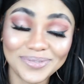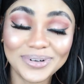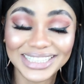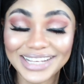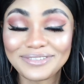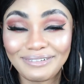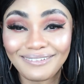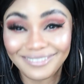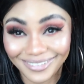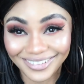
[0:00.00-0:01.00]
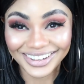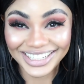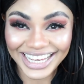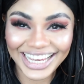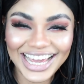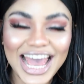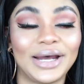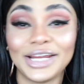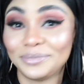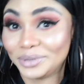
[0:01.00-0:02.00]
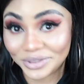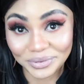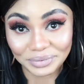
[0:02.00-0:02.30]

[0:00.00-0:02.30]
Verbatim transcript: what they fought for, okay? I am not a